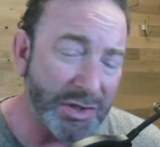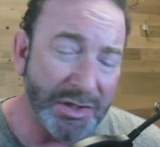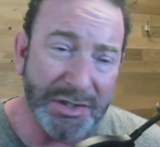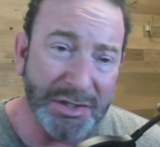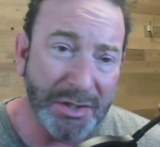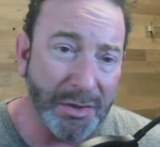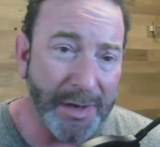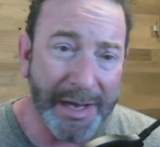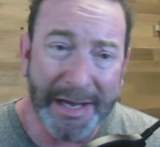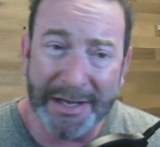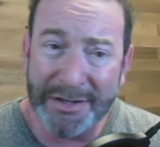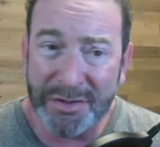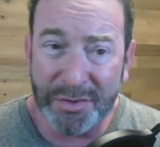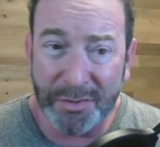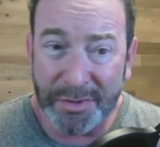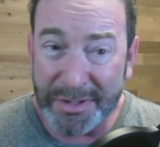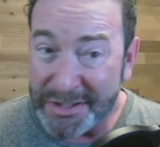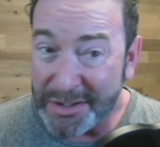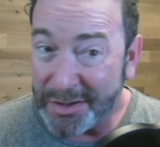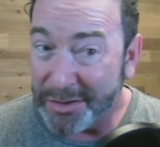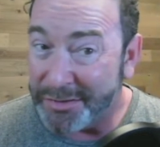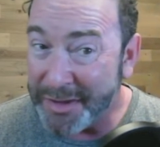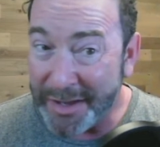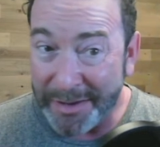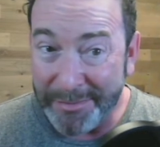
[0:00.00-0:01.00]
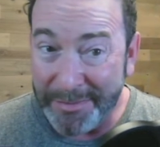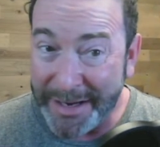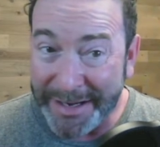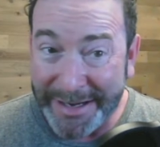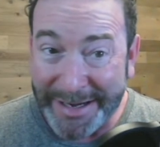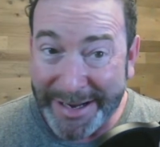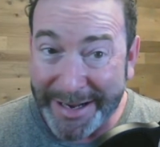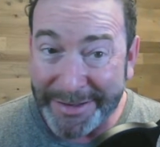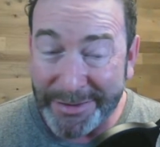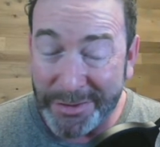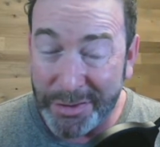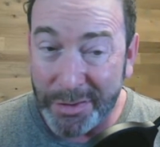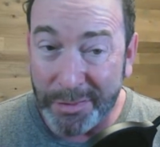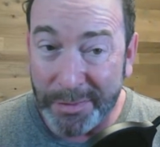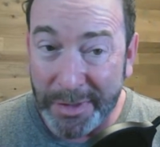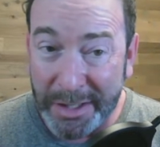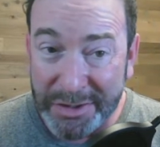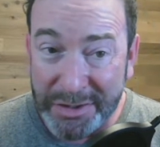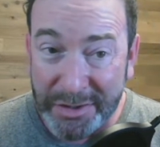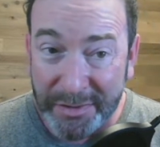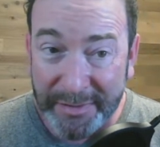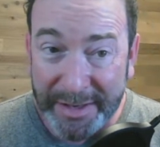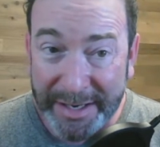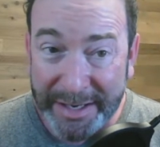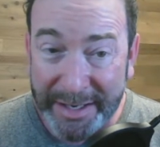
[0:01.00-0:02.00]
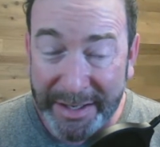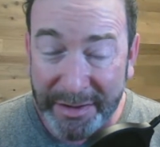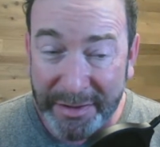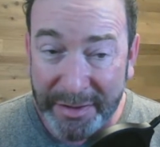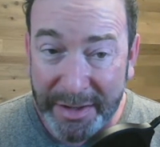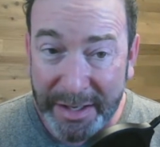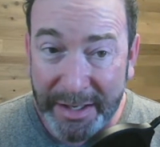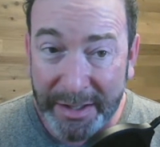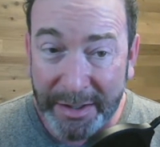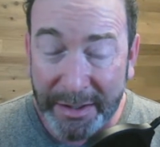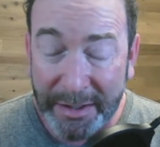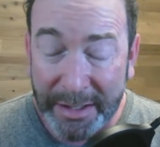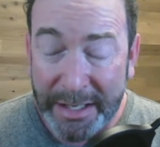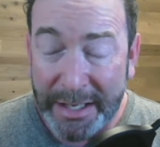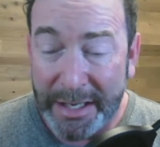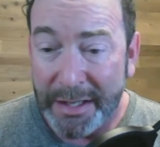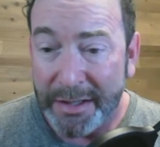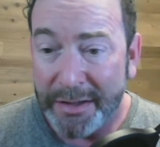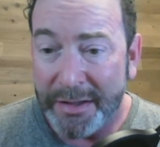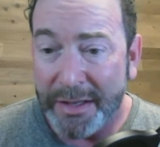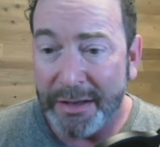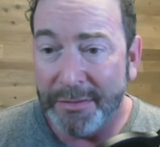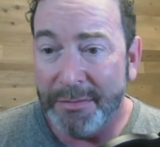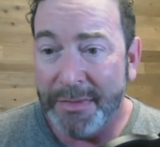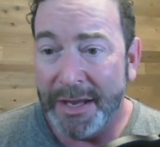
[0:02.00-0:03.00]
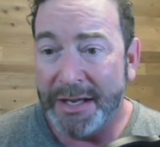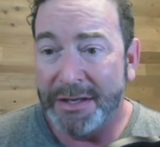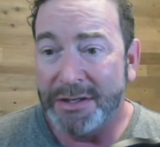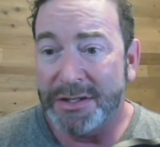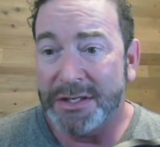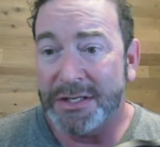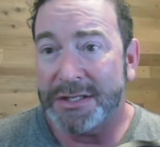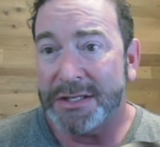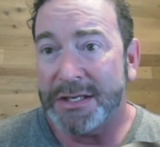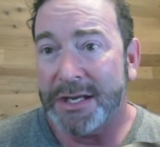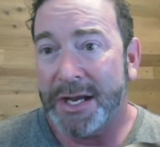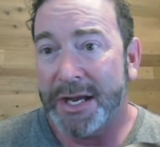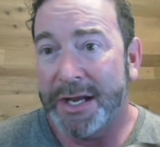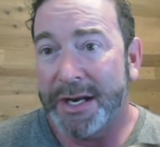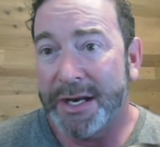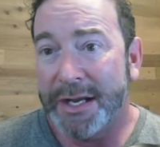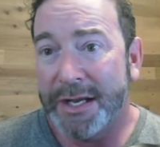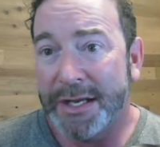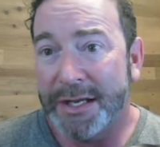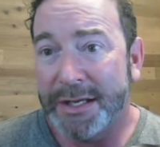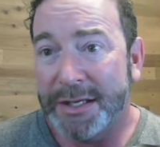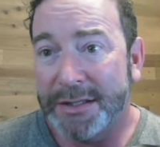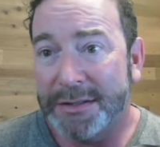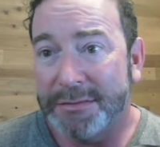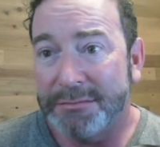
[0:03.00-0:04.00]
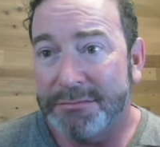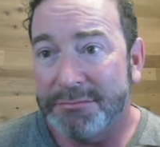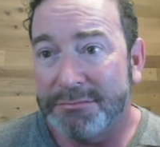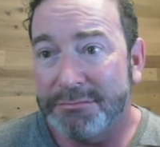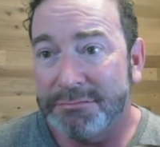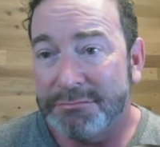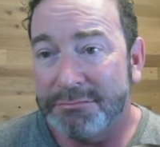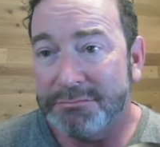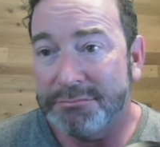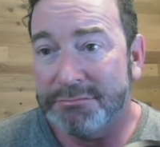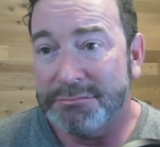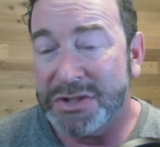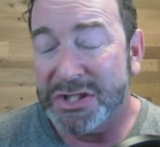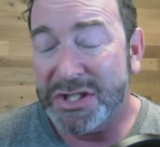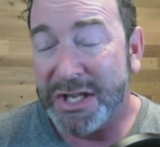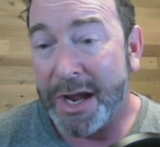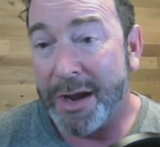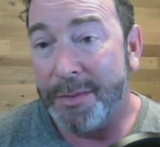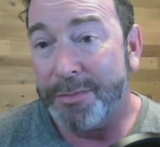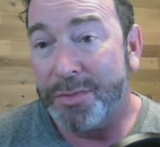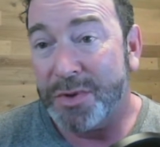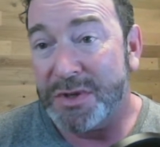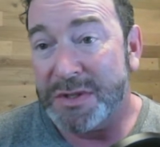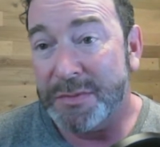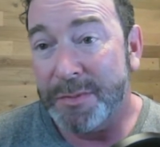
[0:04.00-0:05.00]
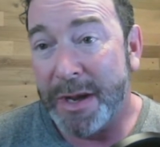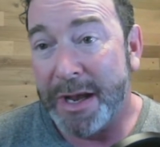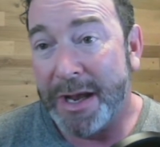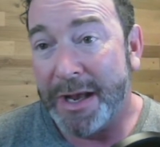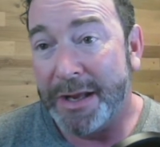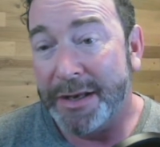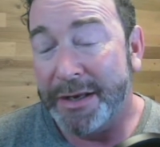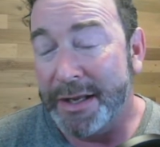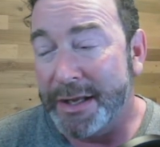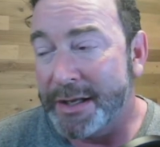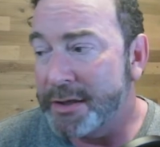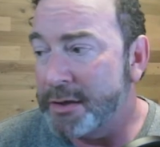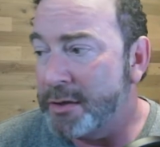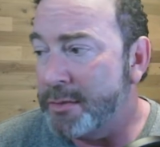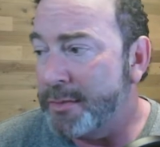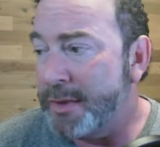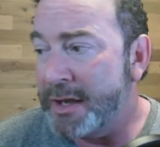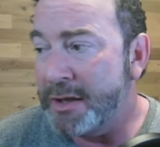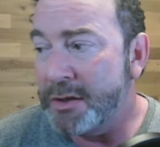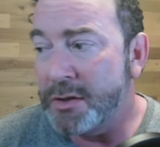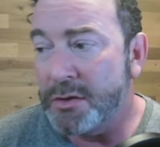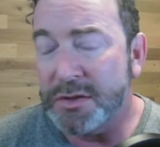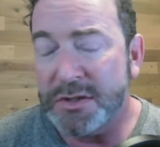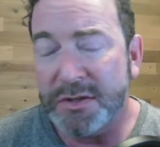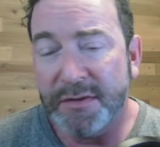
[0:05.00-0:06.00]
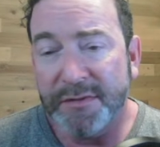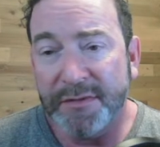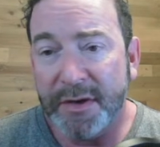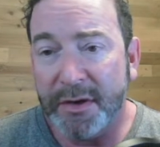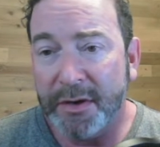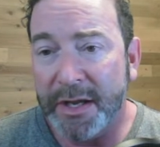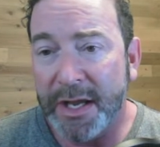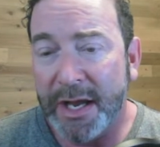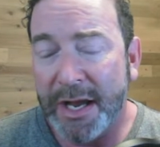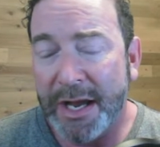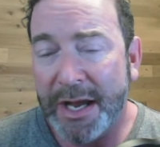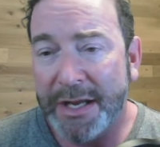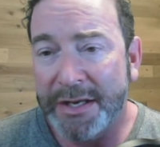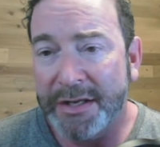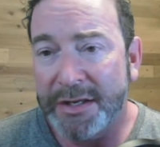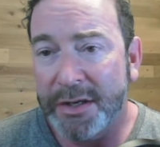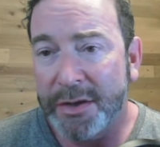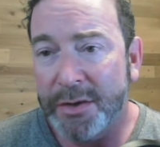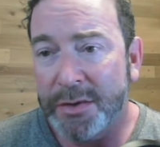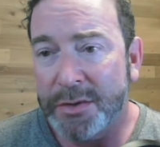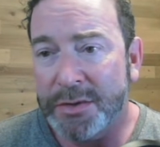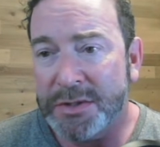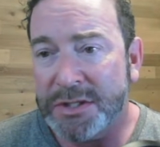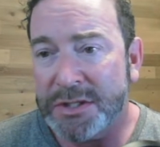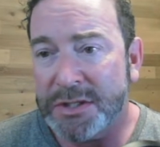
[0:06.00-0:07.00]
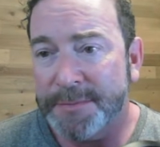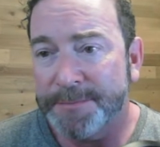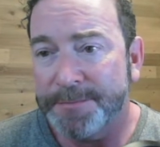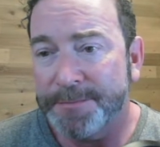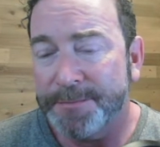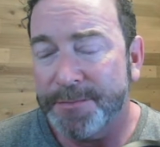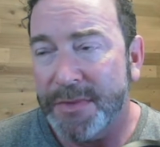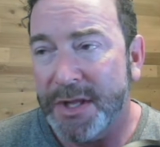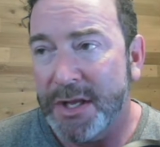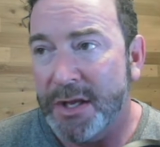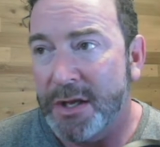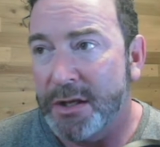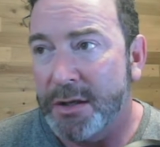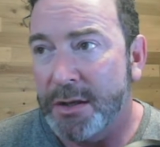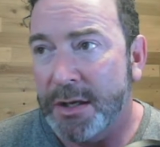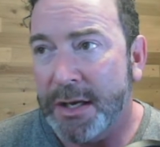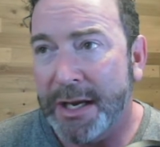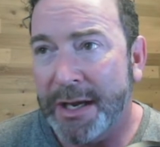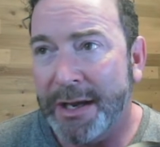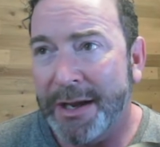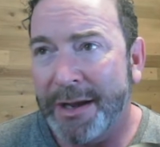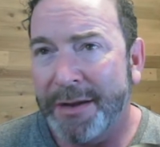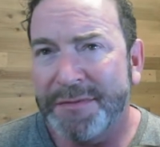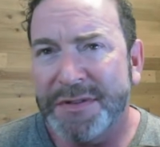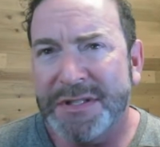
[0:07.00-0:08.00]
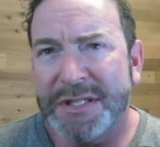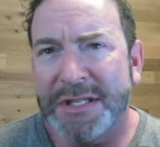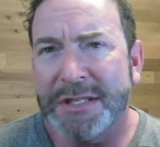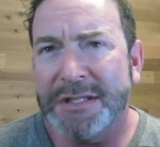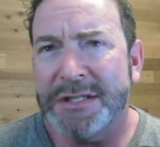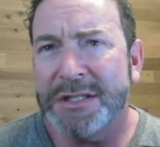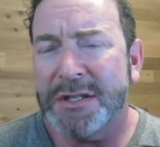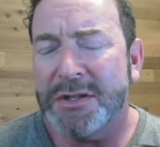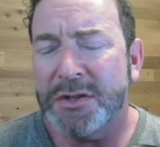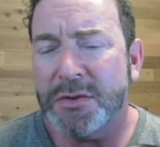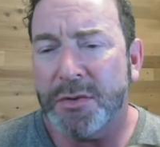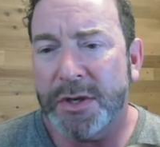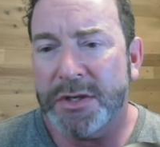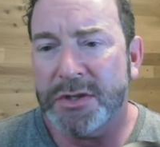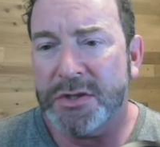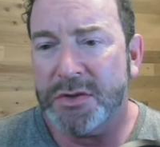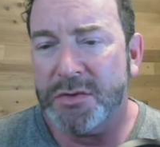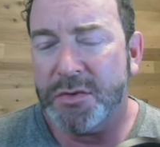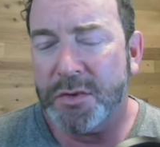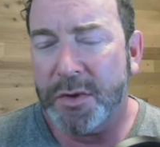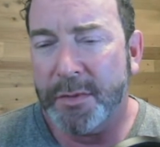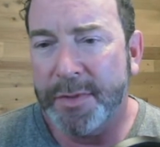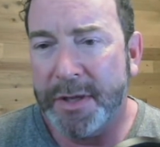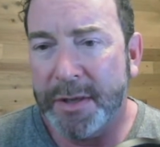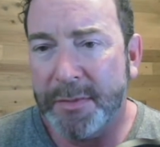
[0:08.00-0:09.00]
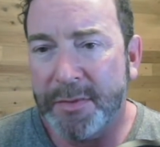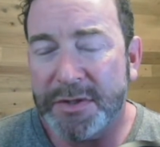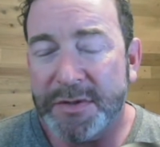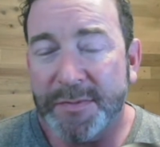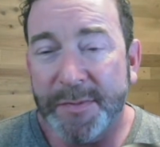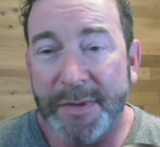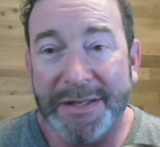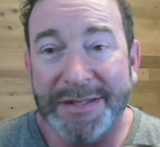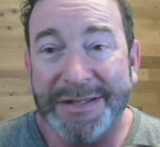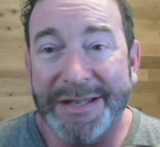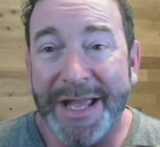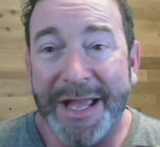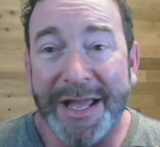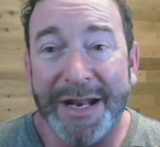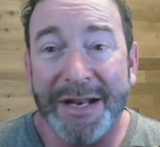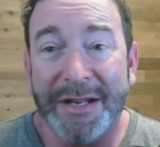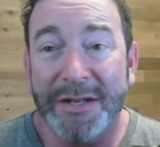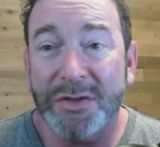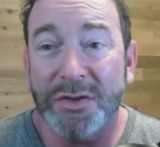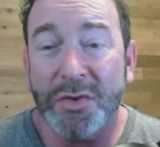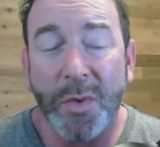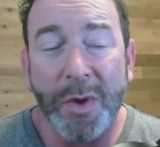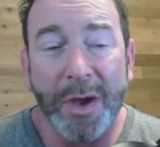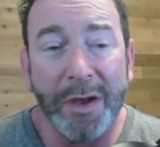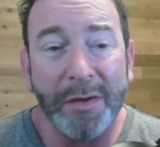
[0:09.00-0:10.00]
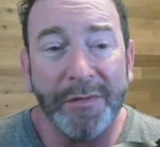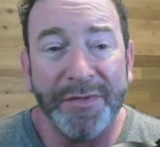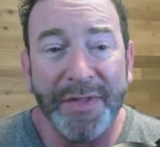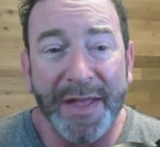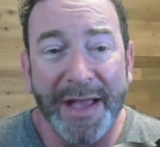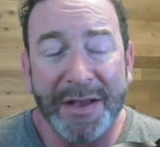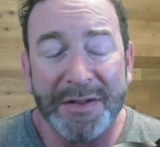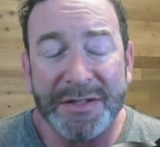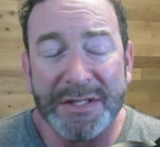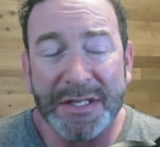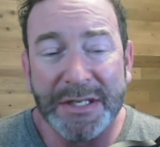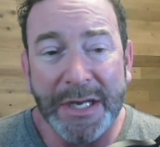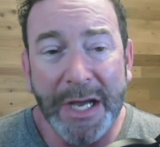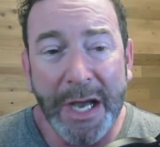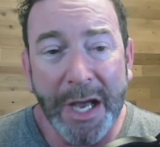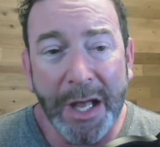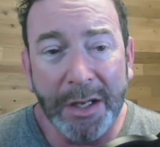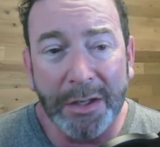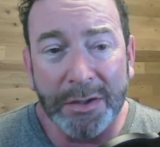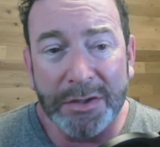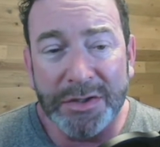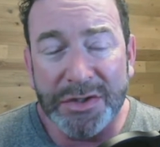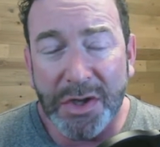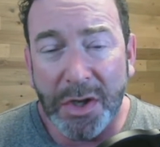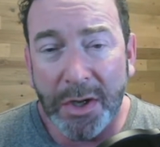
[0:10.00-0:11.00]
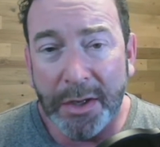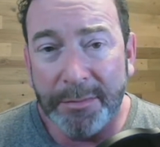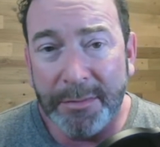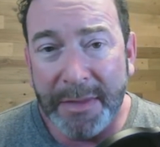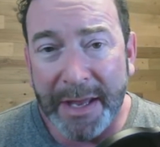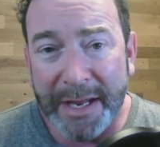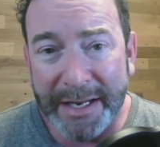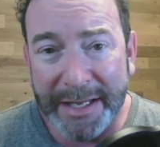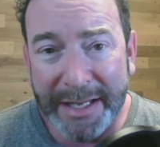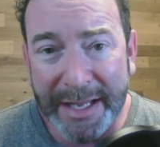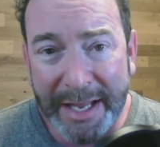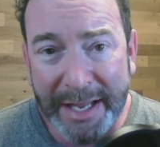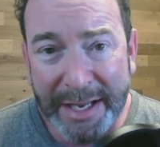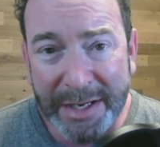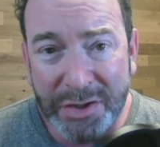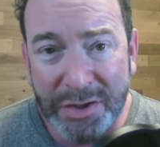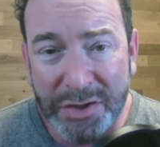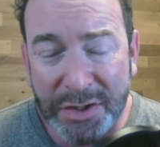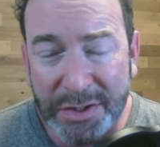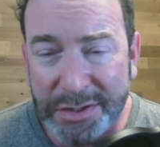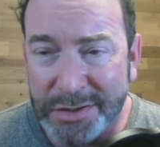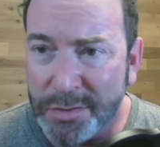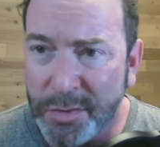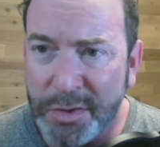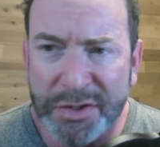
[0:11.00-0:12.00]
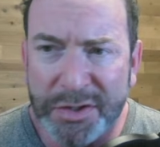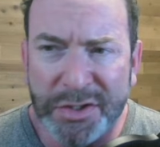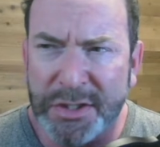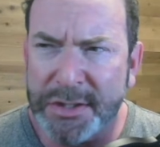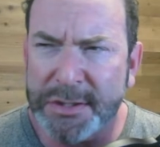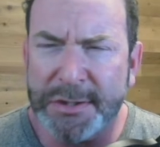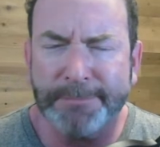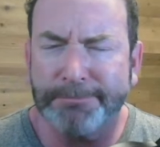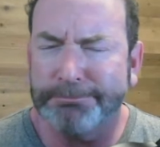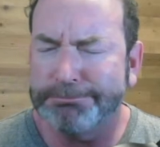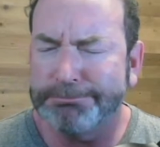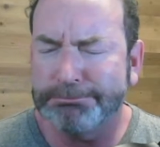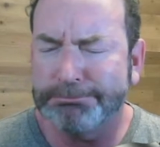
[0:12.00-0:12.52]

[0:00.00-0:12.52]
So as a result, they may not do much of anything. They may just kind of stop responding. You may use a very high dose. I've seen situations where people spend $10,000 and $12,000 on medications, which is